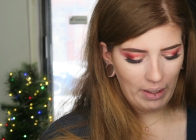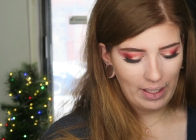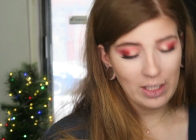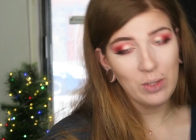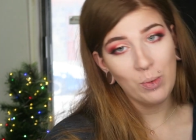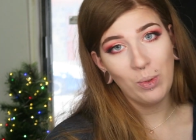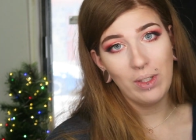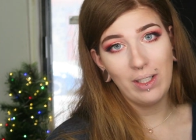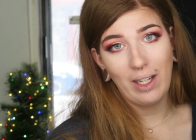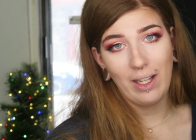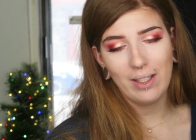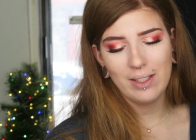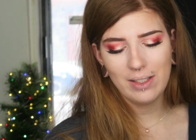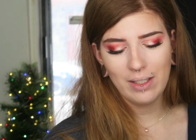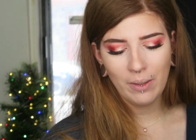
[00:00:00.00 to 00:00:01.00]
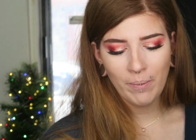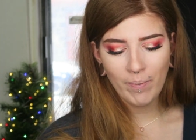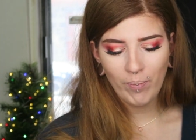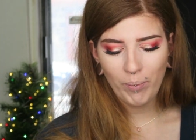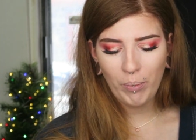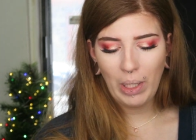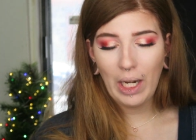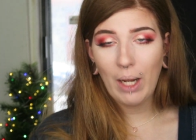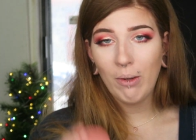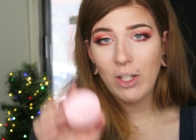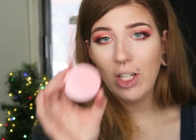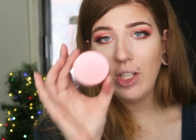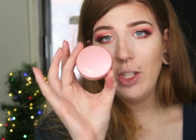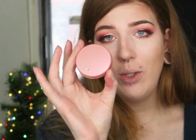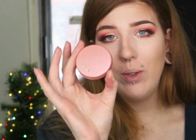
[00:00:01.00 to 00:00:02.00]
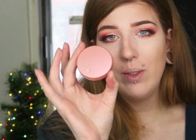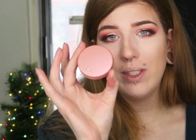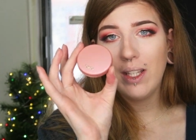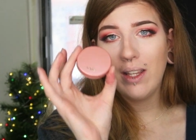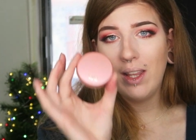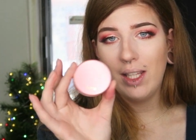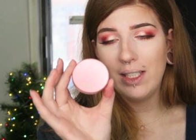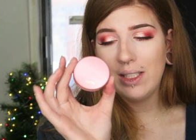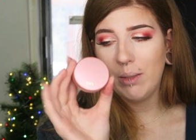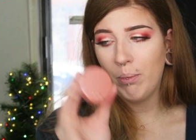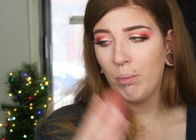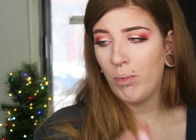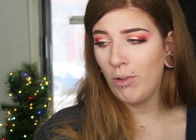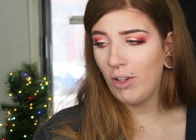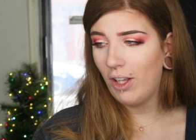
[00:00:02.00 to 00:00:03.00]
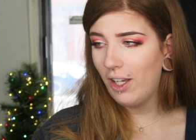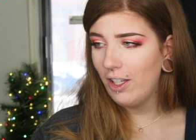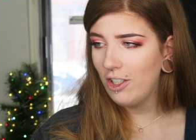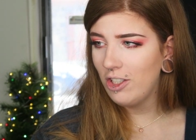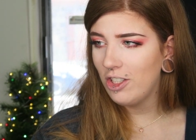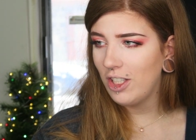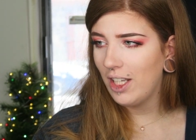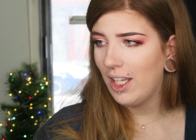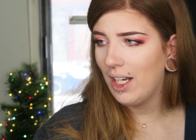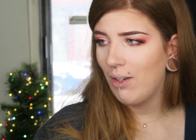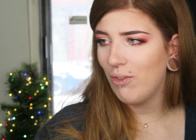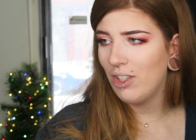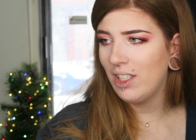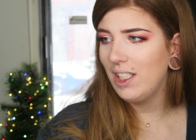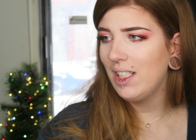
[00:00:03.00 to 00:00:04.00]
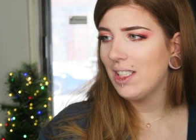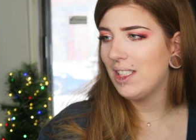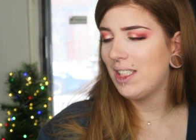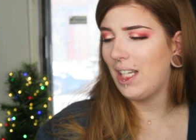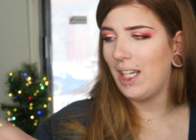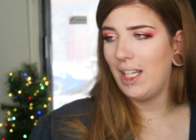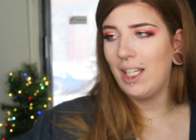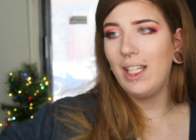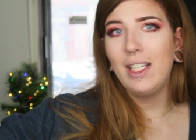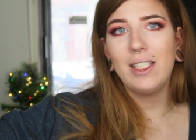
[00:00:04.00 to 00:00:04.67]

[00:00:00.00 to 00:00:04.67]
It's really nice. But I'm going to use this blush and I'm really excited.